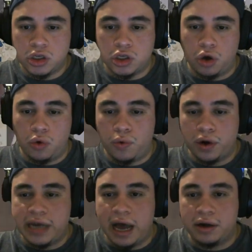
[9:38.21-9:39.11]
So we're
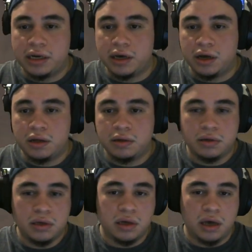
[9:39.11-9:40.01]
downhill.
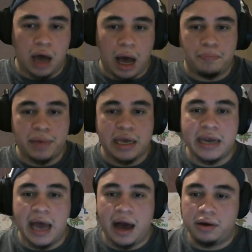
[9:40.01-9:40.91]
I'm picking
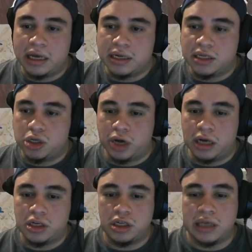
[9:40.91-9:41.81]
down into the
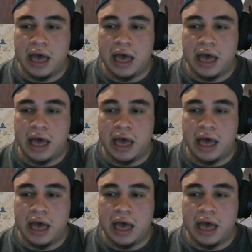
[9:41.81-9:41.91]
trenches.